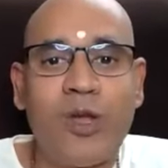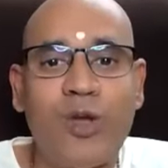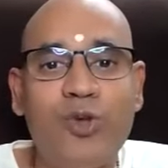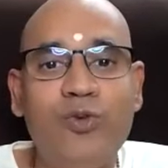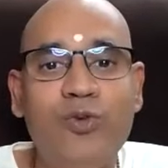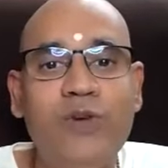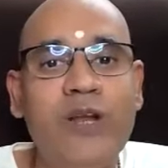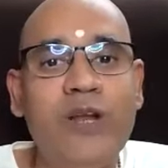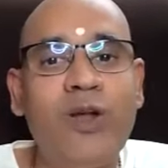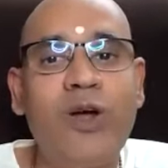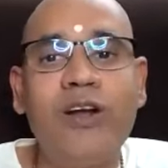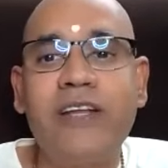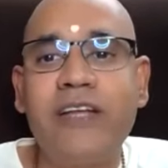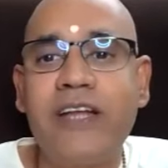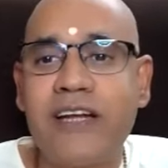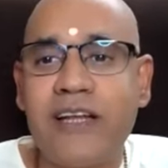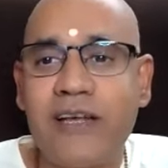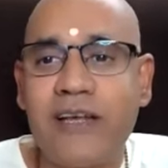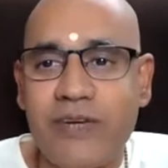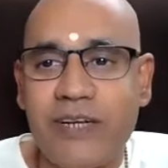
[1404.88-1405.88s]
You will not
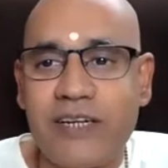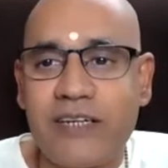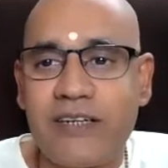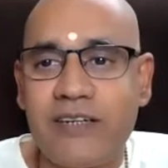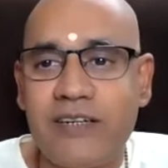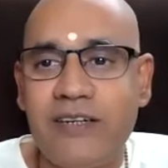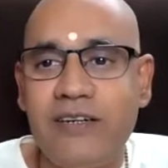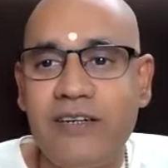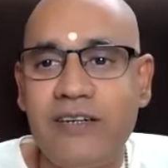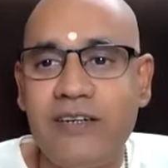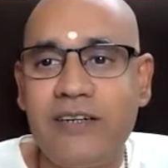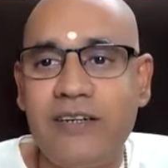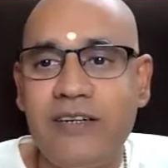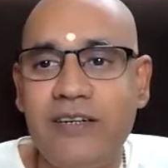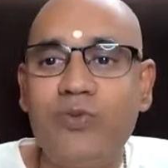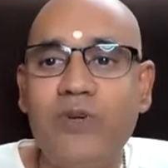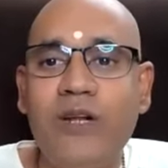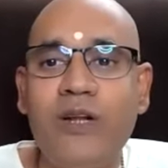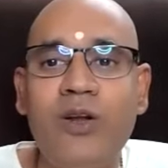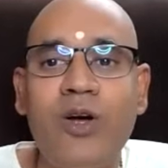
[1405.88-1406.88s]
get affected,
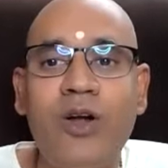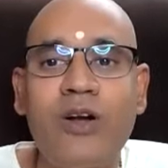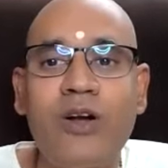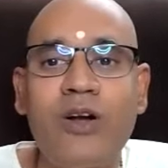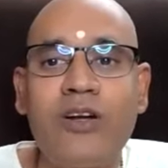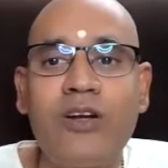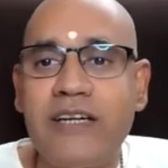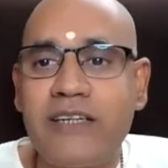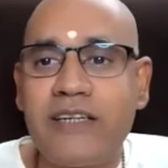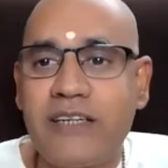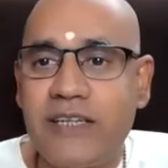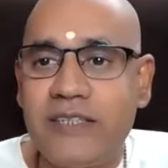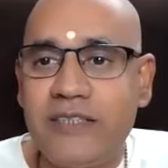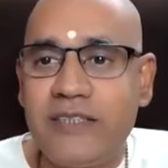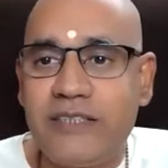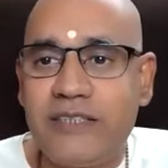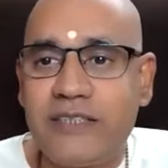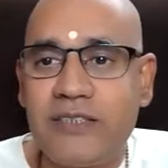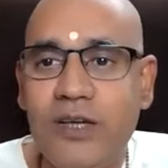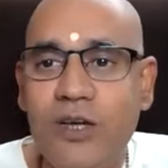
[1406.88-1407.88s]
you will not get
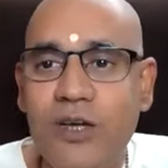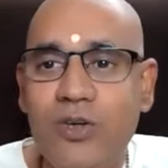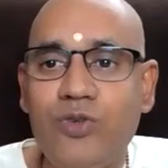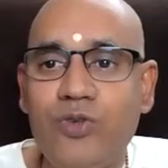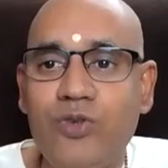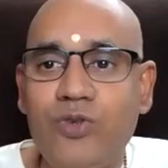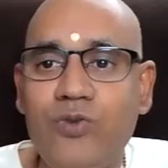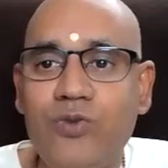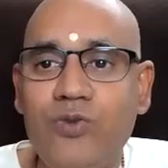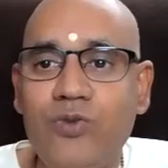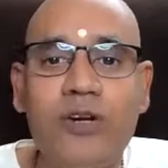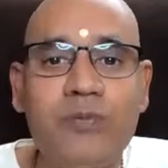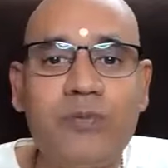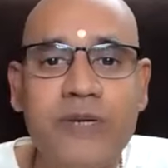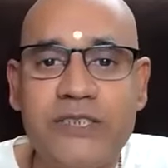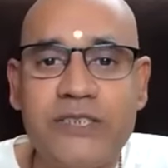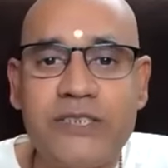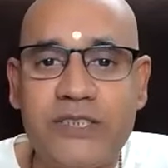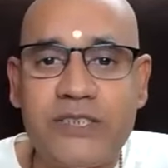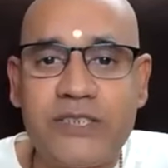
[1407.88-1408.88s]
tensed, you will not
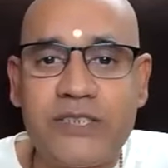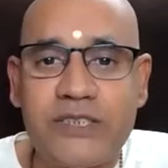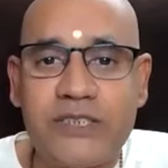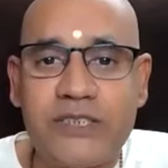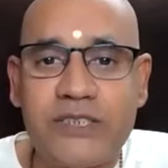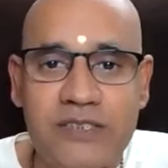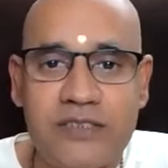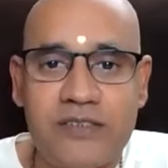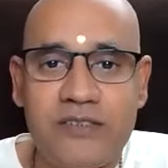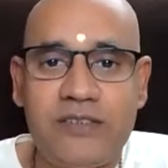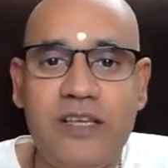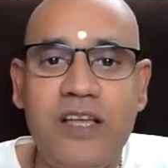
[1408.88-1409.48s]
be stressed,